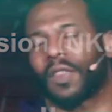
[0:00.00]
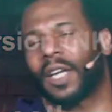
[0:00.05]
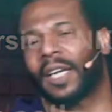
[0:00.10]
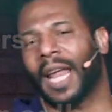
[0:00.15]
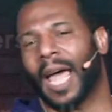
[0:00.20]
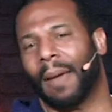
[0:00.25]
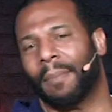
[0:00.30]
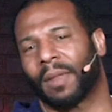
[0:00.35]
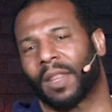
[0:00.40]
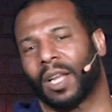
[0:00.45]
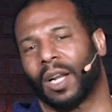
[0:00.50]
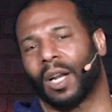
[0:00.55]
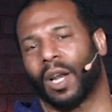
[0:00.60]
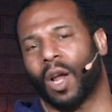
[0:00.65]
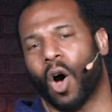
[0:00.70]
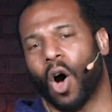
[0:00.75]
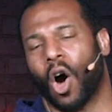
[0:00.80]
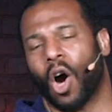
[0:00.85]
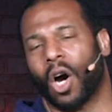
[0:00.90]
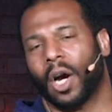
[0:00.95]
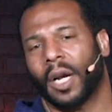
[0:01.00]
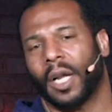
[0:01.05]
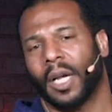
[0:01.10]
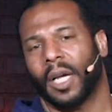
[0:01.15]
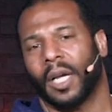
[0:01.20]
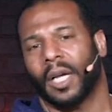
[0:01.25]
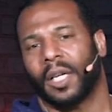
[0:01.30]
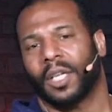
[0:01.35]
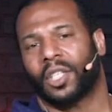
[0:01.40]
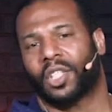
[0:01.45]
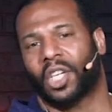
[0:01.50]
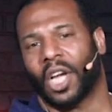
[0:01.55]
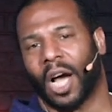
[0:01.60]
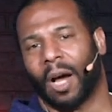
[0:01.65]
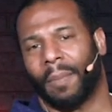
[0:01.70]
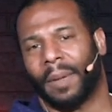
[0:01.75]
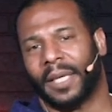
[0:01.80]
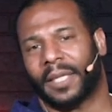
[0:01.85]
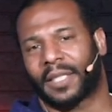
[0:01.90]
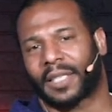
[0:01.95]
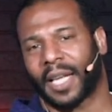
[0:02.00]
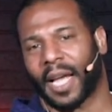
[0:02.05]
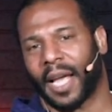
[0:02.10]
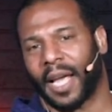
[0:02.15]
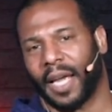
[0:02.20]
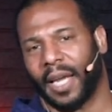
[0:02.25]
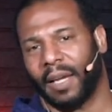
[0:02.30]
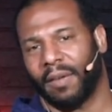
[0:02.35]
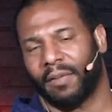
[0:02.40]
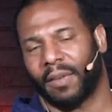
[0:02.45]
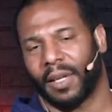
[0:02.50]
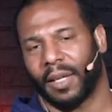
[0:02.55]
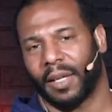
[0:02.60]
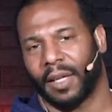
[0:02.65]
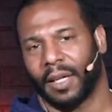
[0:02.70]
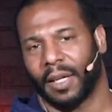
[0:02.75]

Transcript: the name of the Lord shall be saved.